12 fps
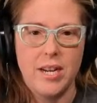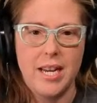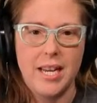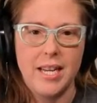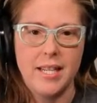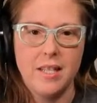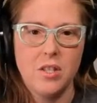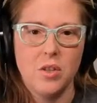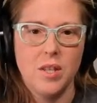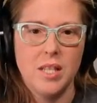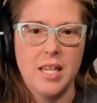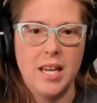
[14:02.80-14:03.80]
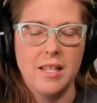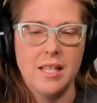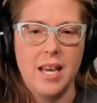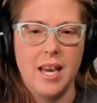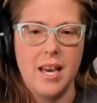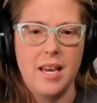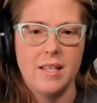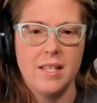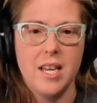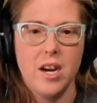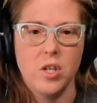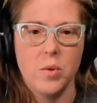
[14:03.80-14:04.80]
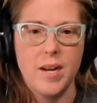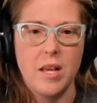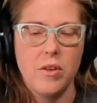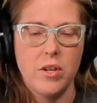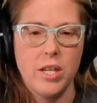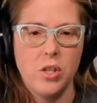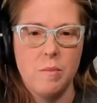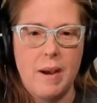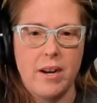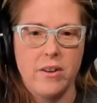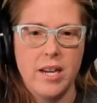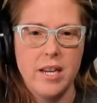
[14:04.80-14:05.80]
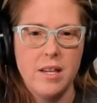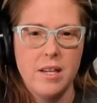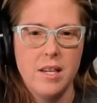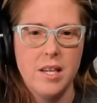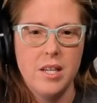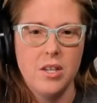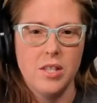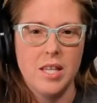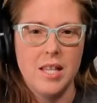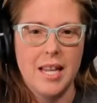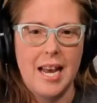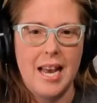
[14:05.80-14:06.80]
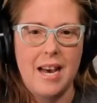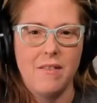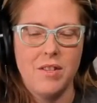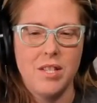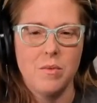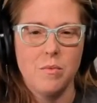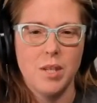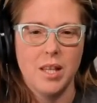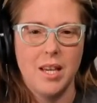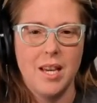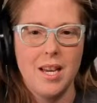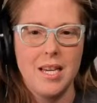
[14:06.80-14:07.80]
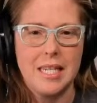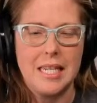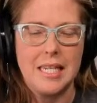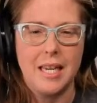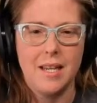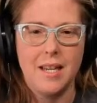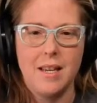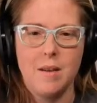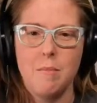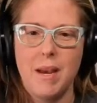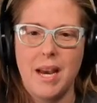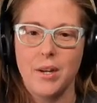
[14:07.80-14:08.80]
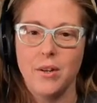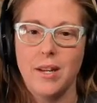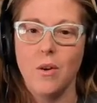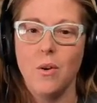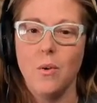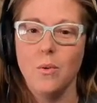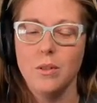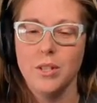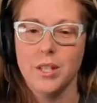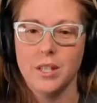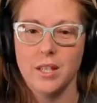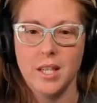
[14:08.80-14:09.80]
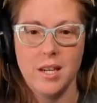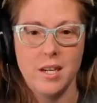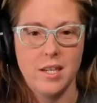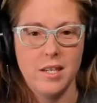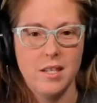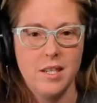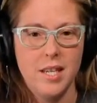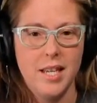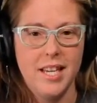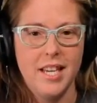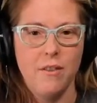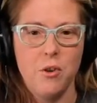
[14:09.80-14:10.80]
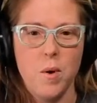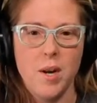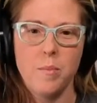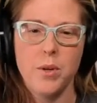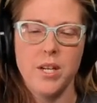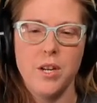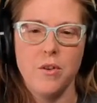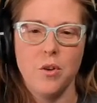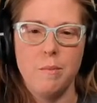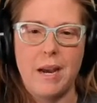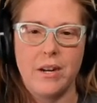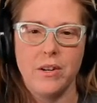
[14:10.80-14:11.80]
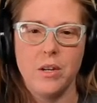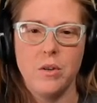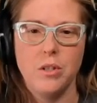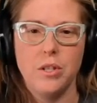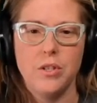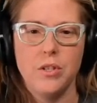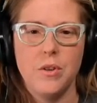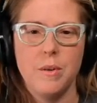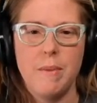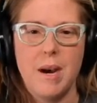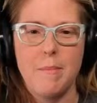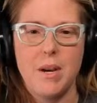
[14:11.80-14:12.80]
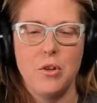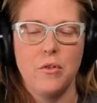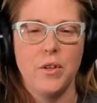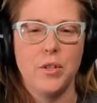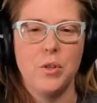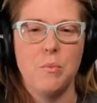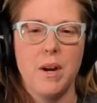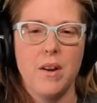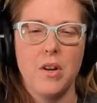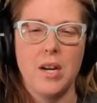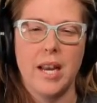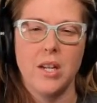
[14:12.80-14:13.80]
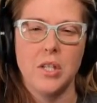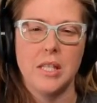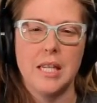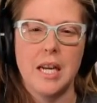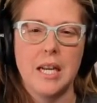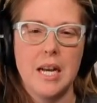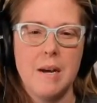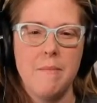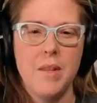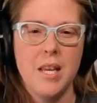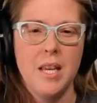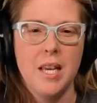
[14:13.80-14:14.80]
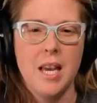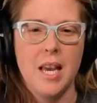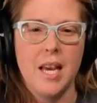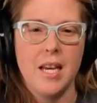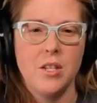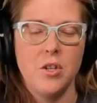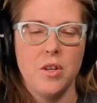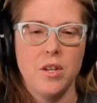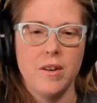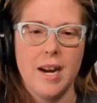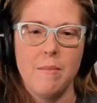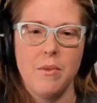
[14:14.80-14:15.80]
in it. So this takes a CR2032 battery. You'll see that I have this really handy dandy battery holder here. If you want to print your own battery holders, you can pop on over to browndoggadgets.com and you can grab the